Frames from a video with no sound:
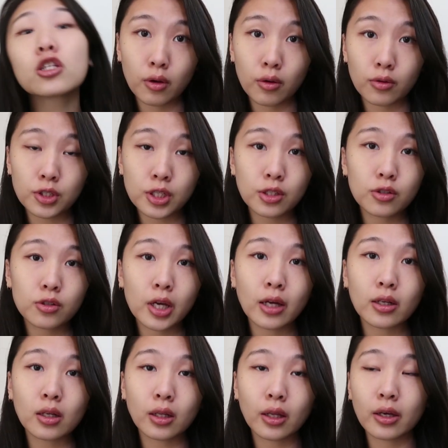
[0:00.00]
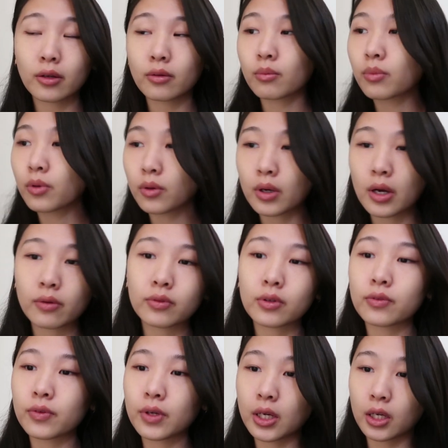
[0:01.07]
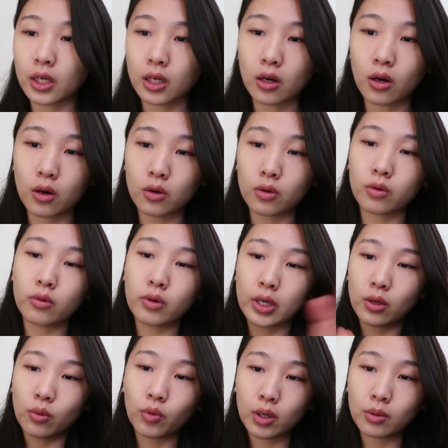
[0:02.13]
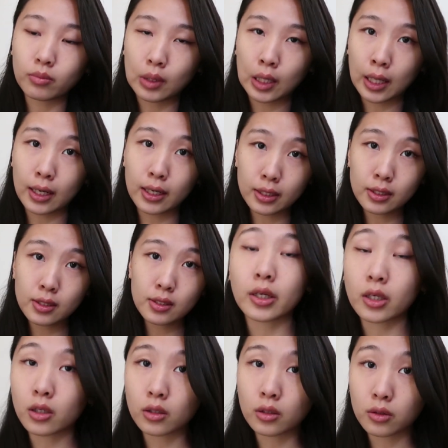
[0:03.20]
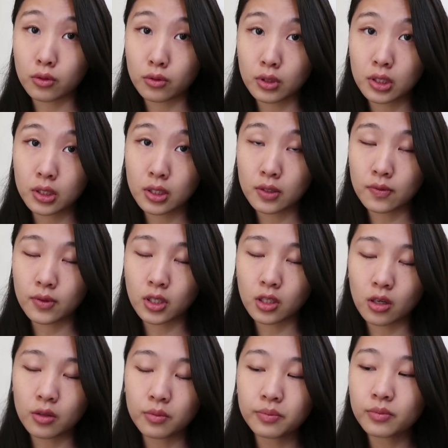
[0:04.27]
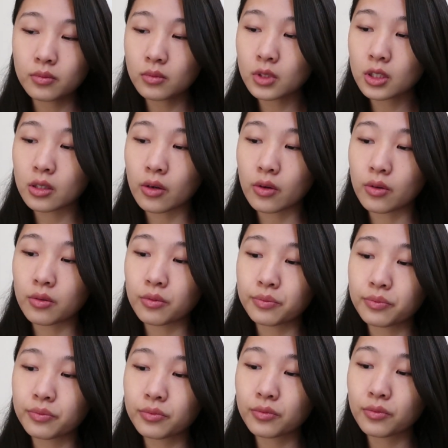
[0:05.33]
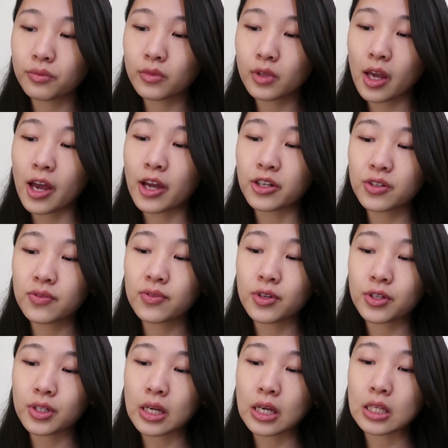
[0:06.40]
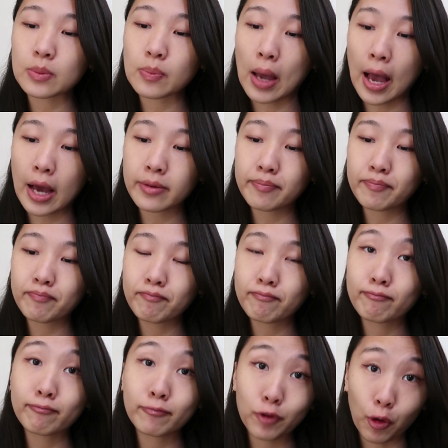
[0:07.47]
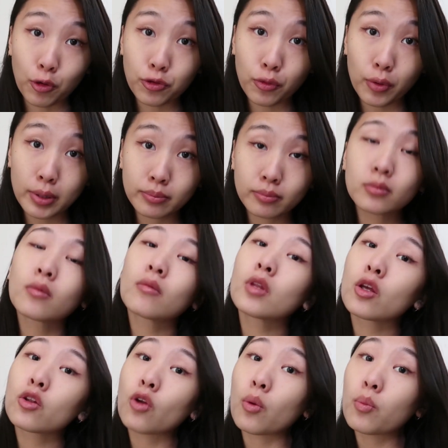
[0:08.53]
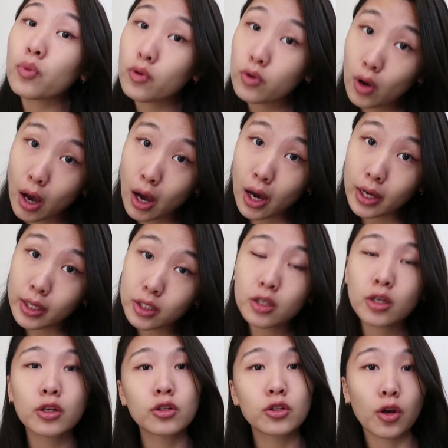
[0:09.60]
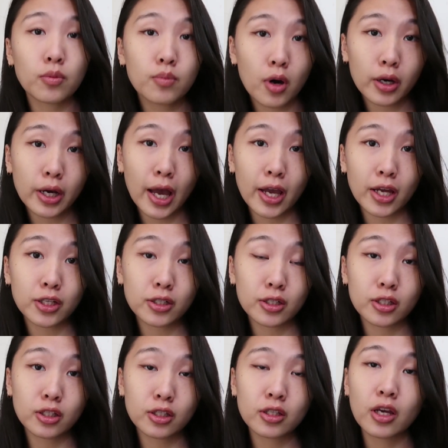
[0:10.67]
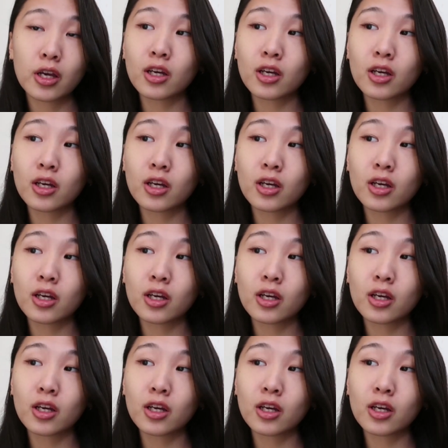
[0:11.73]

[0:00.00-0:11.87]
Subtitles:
So just to kind of like put everything all in one place and conclude this video. So Asian fishing is bad. Don't do it. Don't pull your eyes. Don't mock Asians.